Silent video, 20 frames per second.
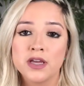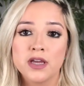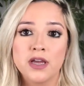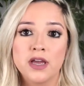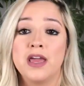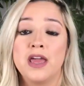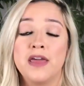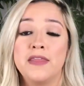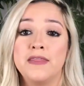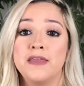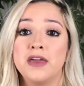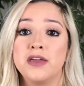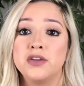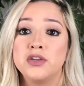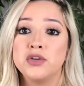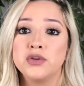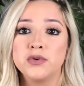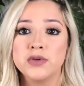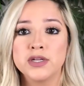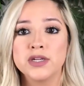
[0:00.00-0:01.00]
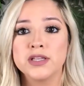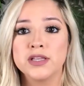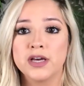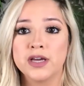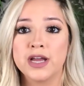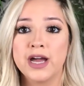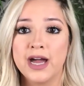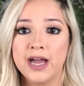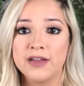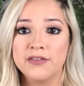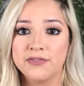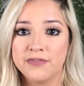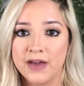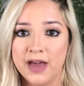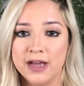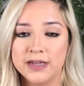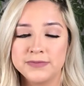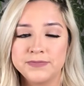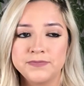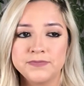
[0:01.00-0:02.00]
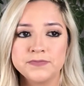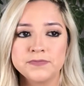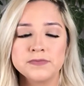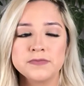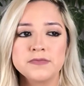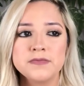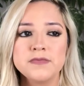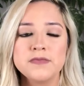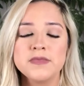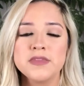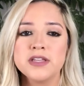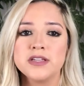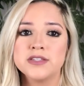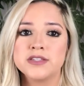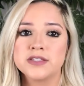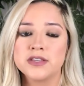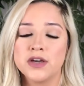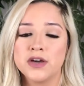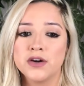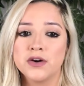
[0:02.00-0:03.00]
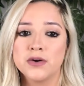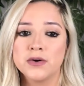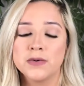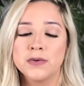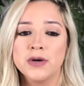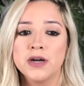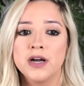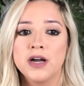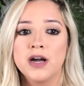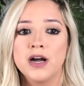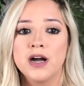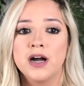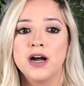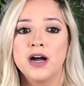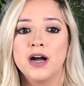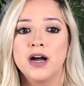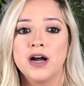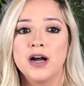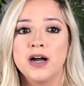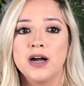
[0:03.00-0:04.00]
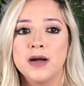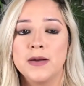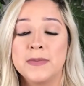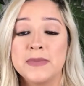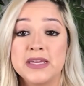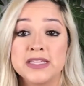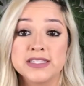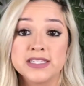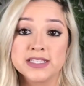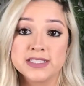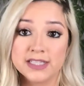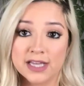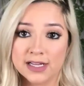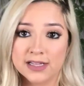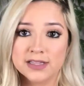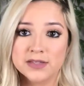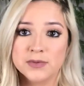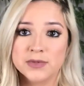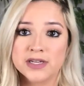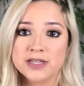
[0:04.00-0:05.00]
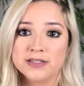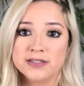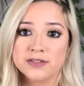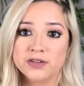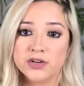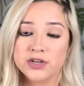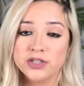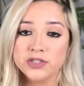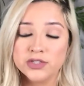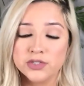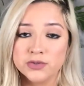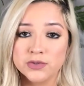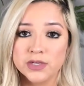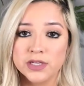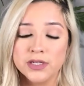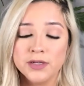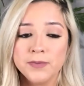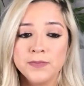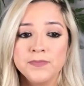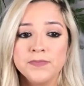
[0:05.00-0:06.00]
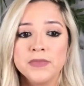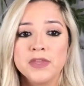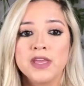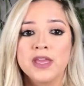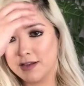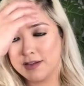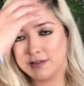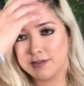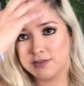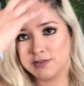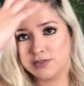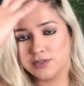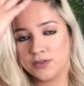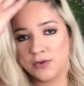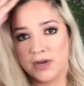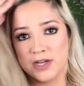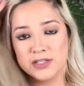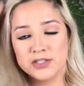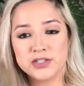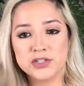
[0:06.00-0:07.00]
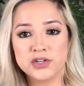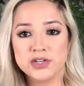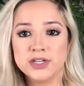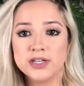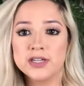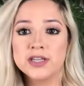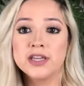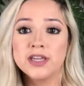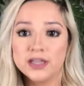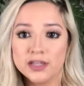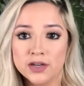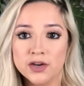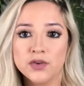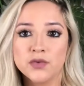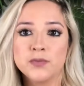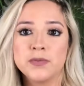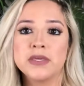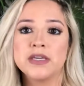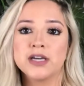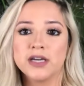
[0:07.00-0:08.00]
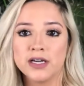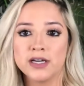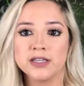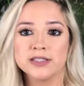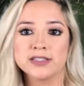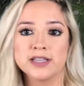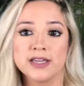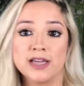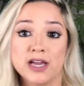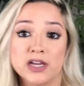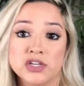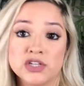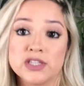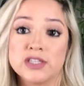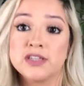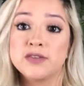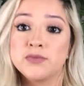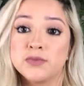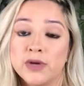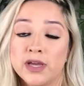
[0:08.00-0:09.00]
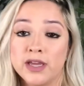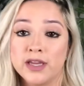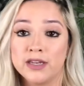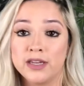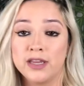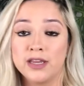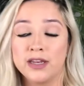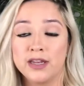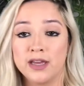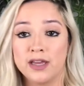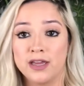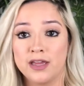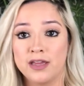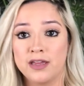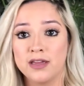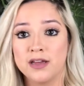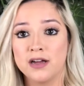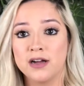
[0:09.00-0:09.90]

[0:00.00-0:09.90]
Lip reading: and then you eat a lot of high fat. So that's exactly what I started doing. So I started keto because I actually went and I